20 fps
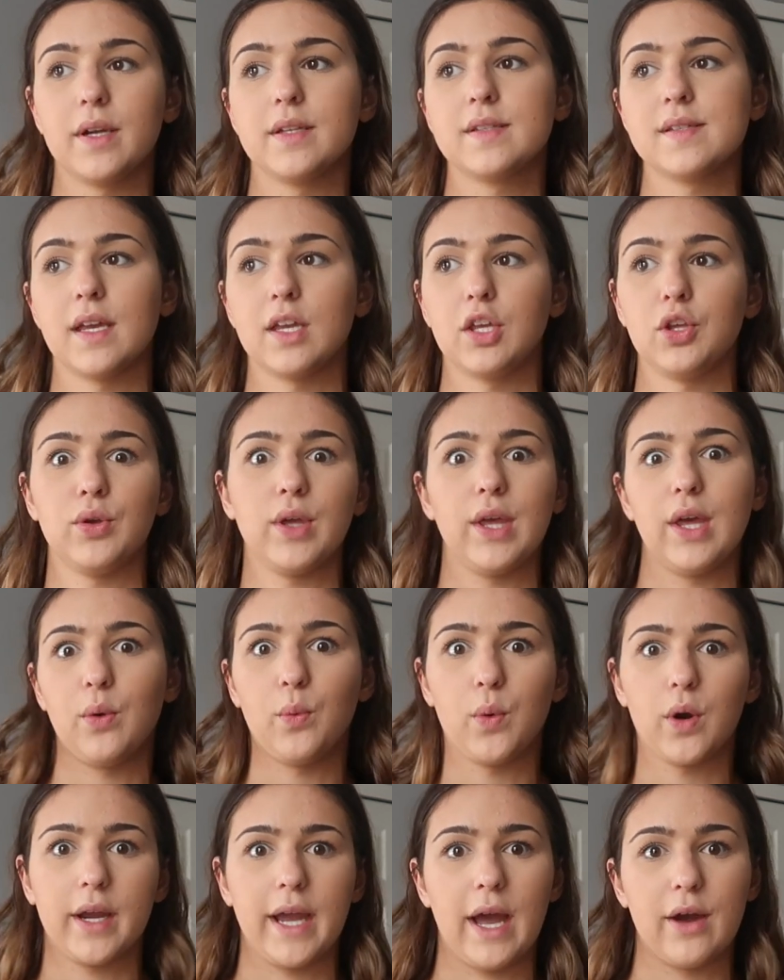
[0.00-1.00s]
it's like you can't
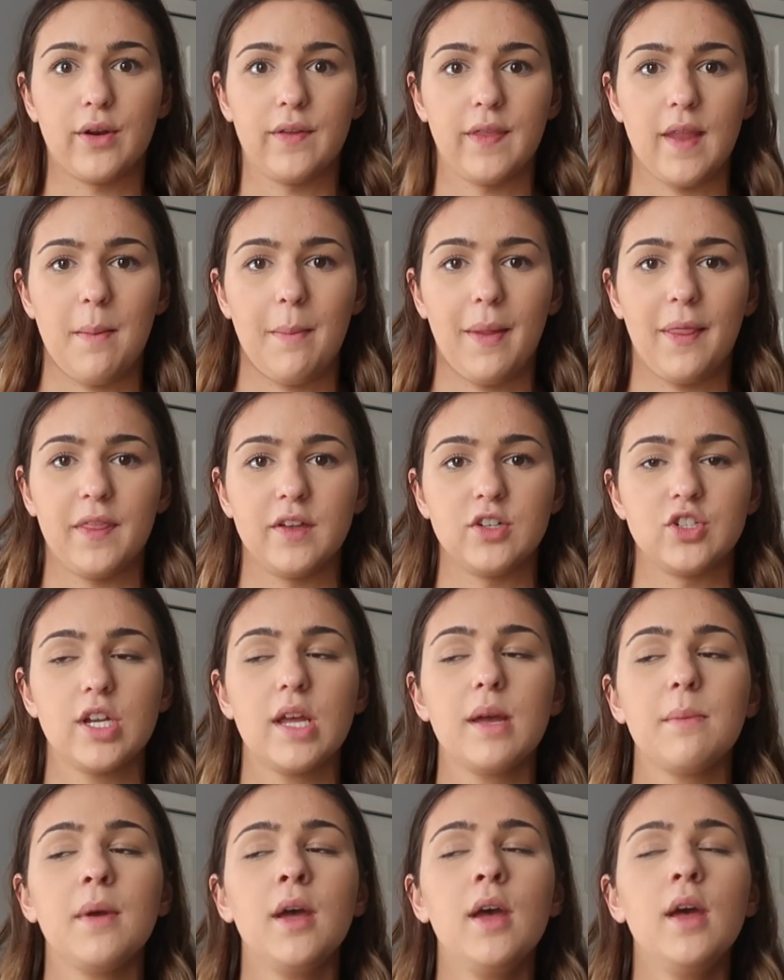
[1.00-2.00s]
work out in them at the
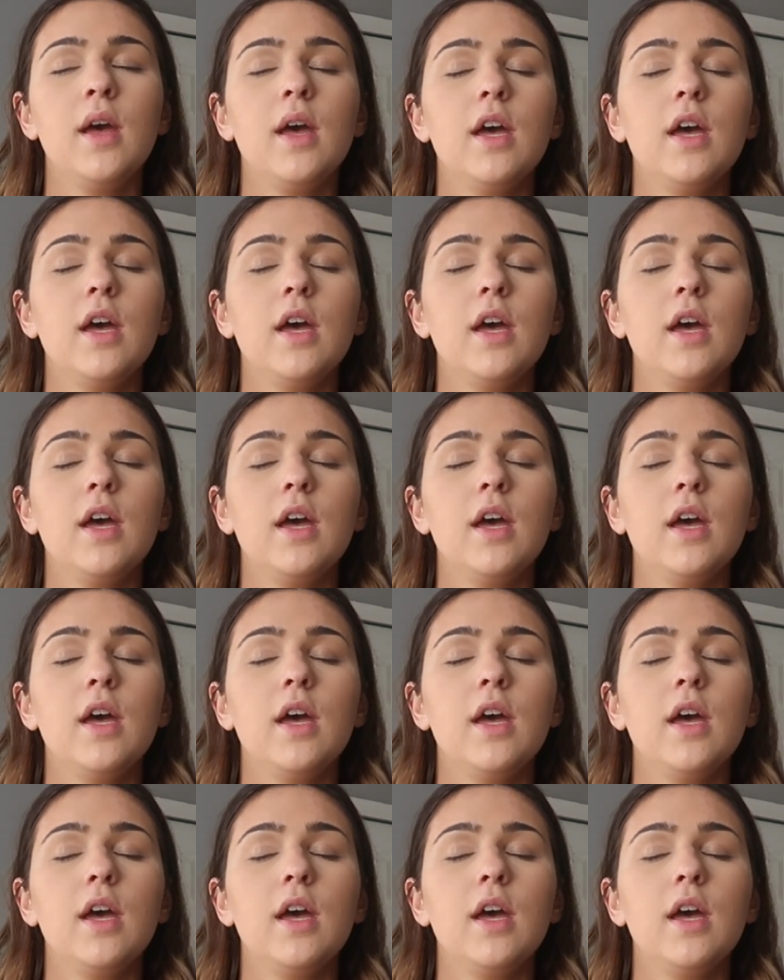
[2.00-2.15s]
gym.